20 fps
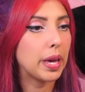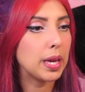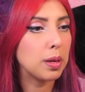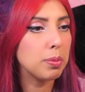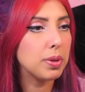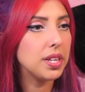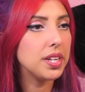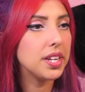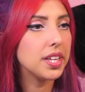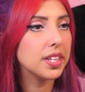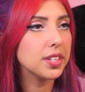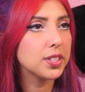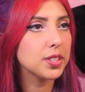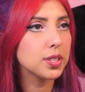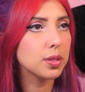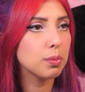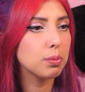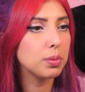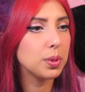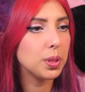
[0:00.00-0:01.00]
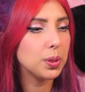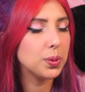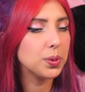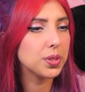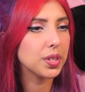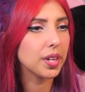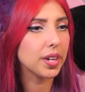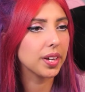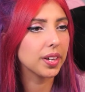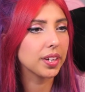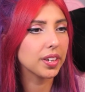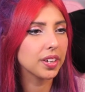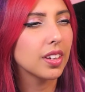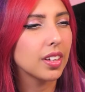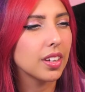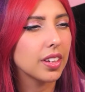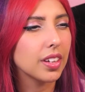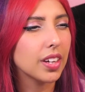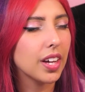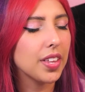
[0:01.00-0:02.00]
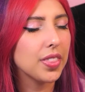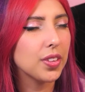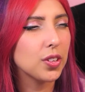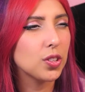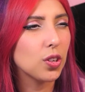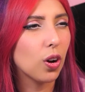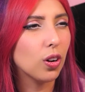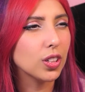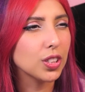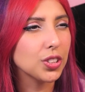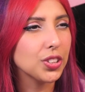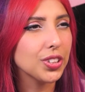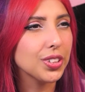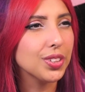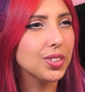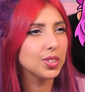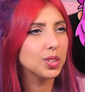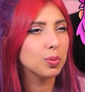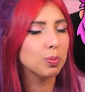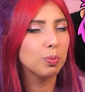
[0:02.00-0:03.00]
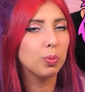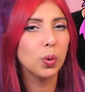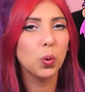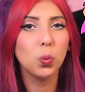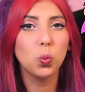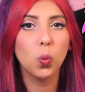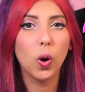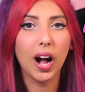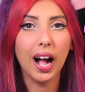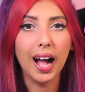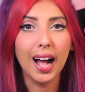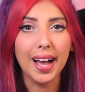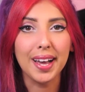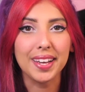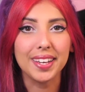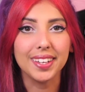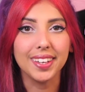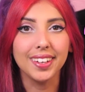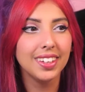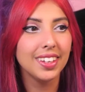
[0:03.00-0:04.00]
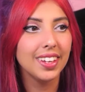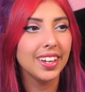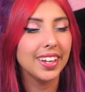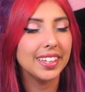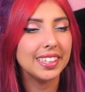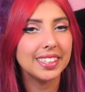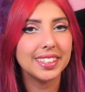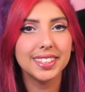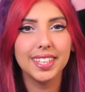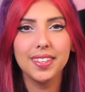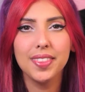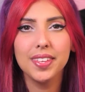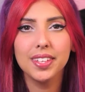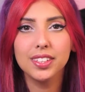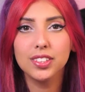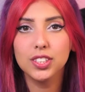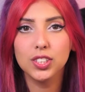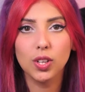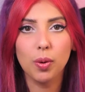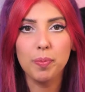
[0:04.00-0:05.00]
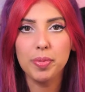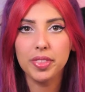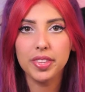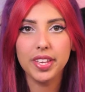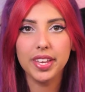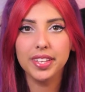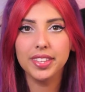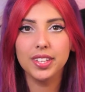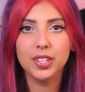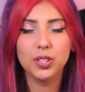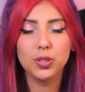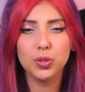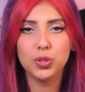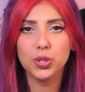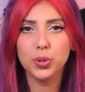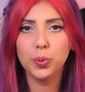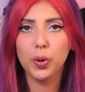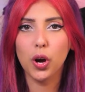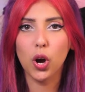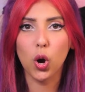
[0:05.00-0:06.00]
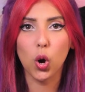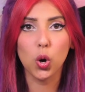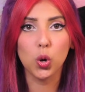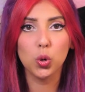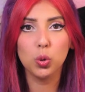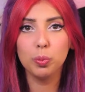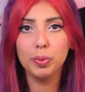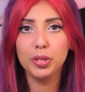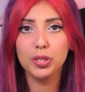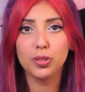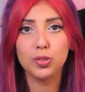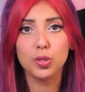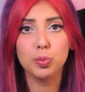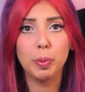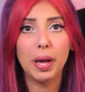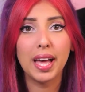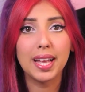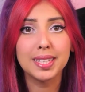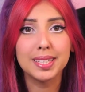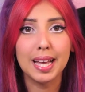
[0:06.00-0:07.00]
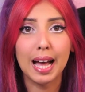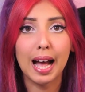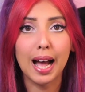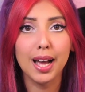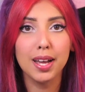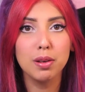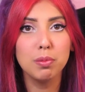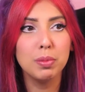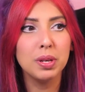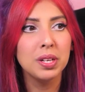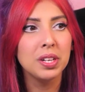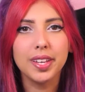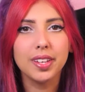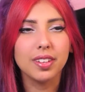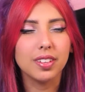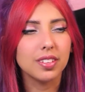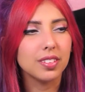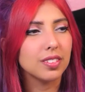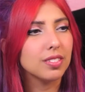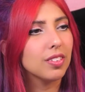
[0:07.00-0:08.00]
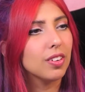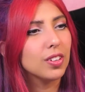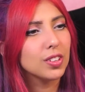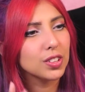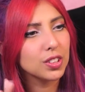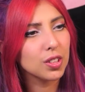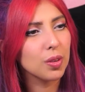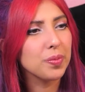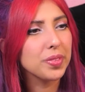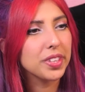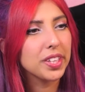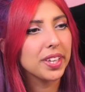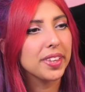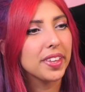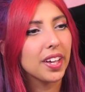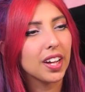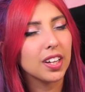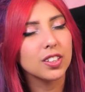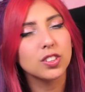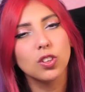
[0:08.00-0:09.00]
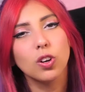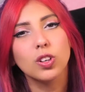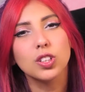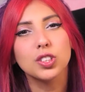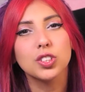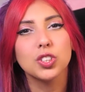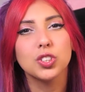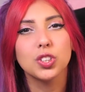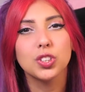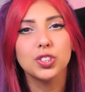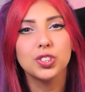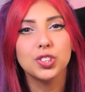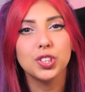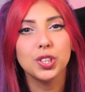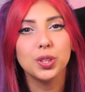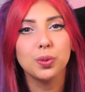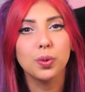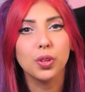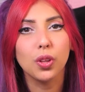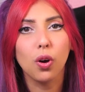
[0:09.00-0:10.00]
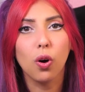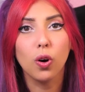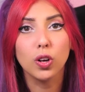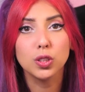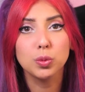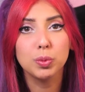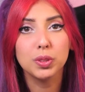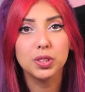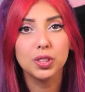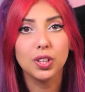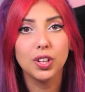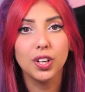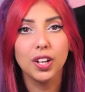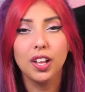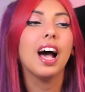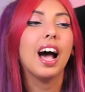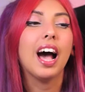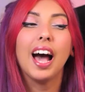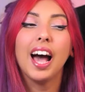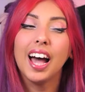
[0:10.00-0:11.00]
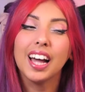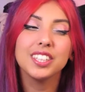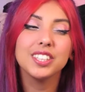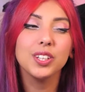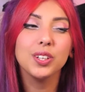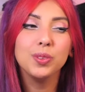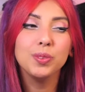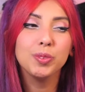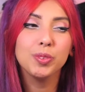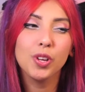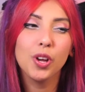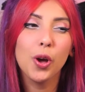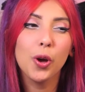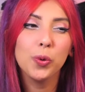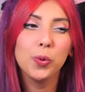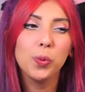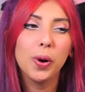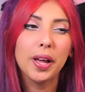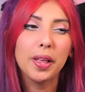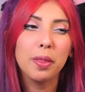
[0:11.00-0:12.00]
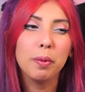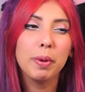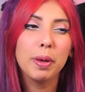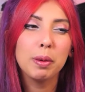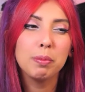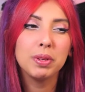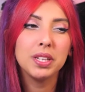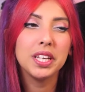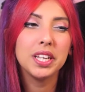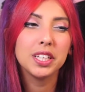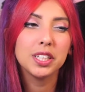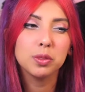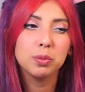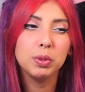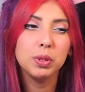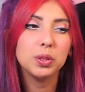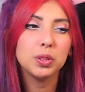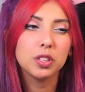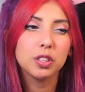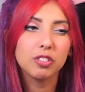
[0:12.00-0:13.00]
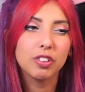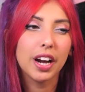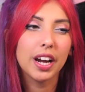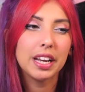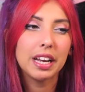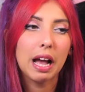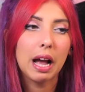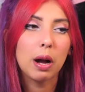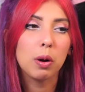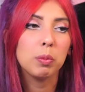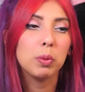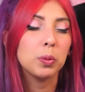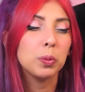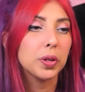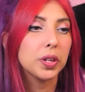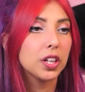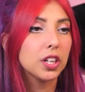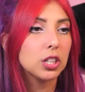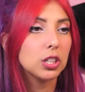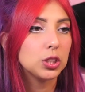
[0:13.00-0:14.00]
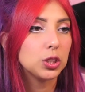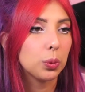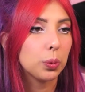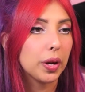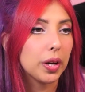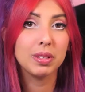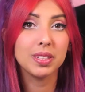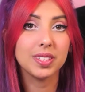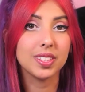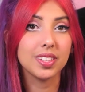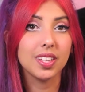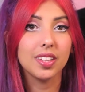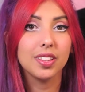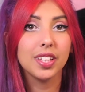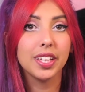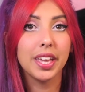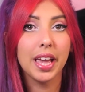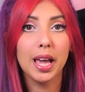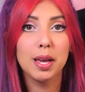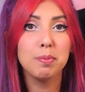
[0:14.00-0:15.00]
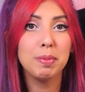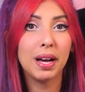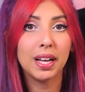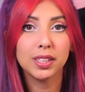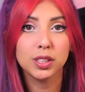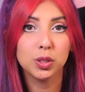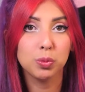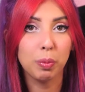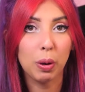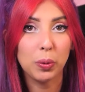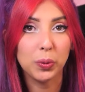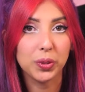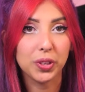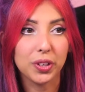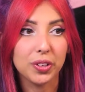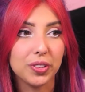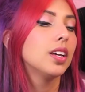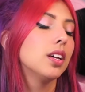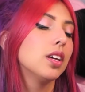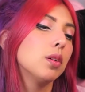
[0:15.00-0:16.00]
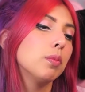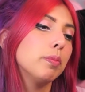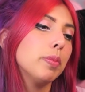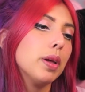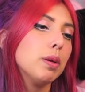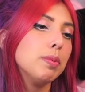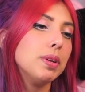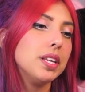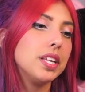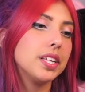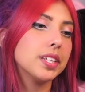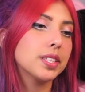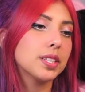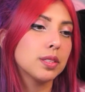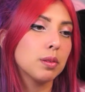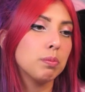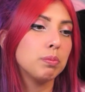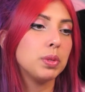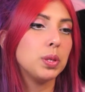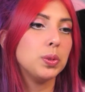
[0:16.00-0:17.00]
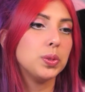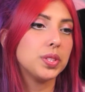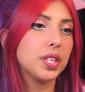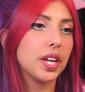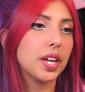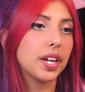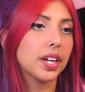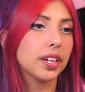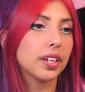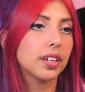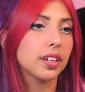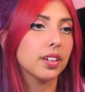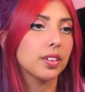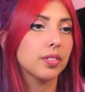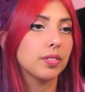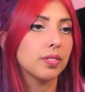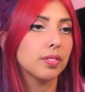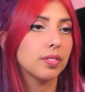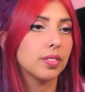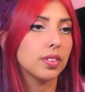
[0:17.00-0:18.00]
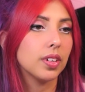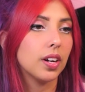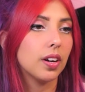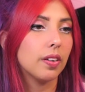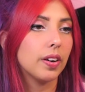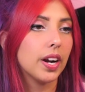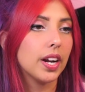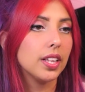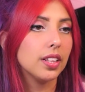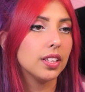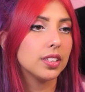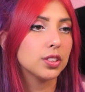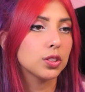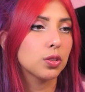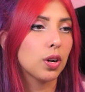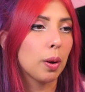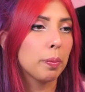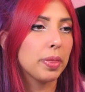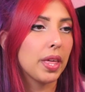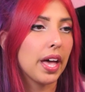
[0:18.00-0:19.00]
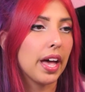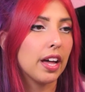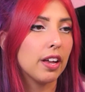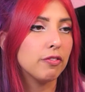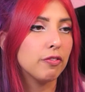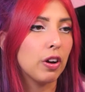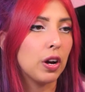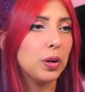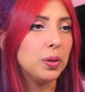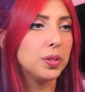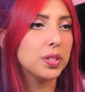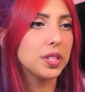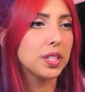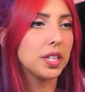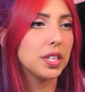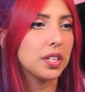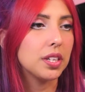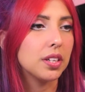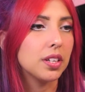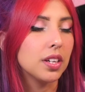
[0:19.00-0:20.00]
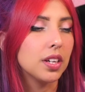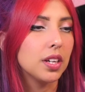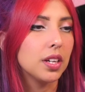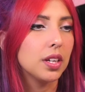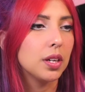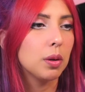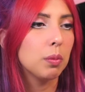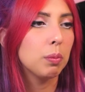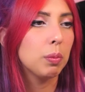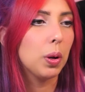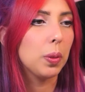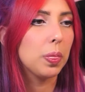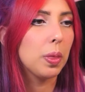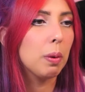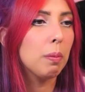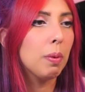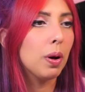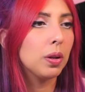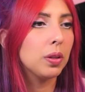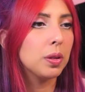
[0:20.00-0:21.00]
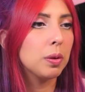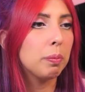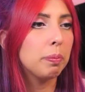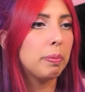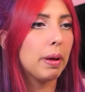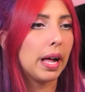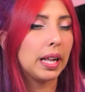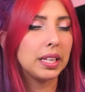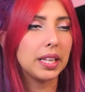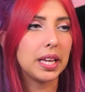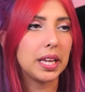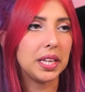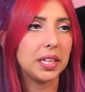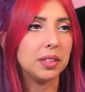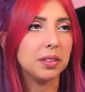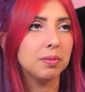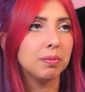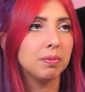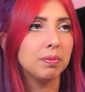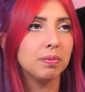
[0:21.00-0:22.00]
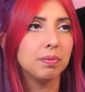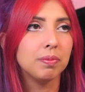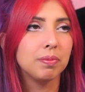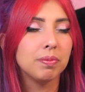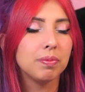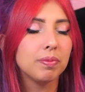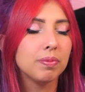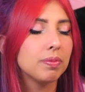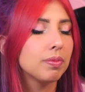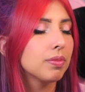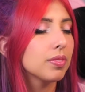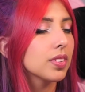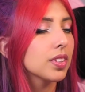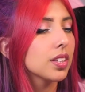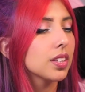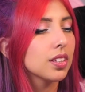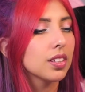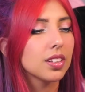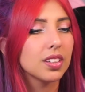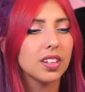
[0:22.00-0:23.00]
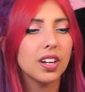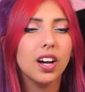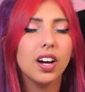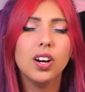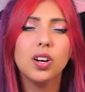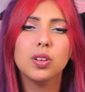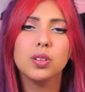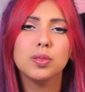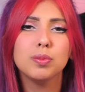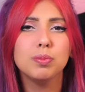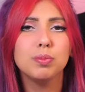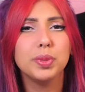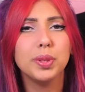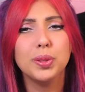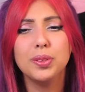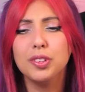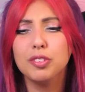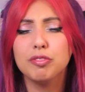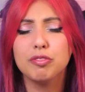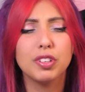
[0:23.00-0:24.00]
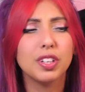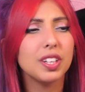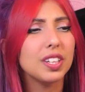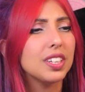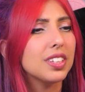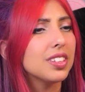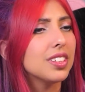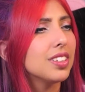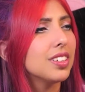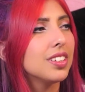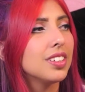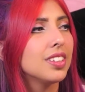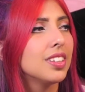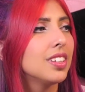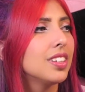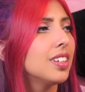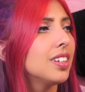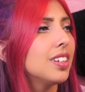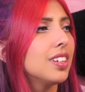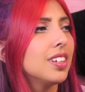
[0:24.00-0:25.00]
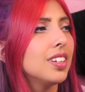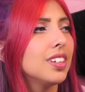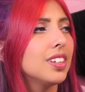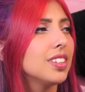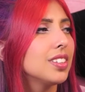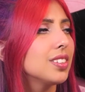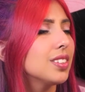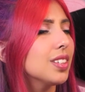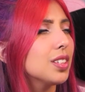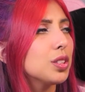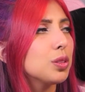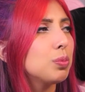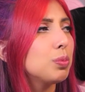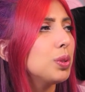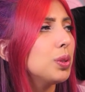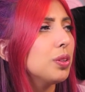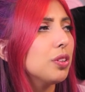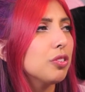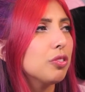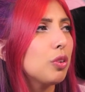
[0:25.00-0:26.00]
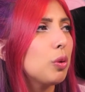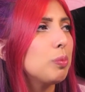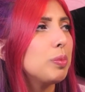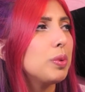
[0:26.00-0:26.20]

Baby needs some music. At the doctor's? But why? Isn't this something that you do at home in your spare time? Not something that a doctor does to you at the hospital? I don't know why the baby needs music right now, but we're gonna do it. The game has spoken. Baby needs some music. All right, let's grab the headphones and put them on the belly. Oh, beautiful. Such beautiful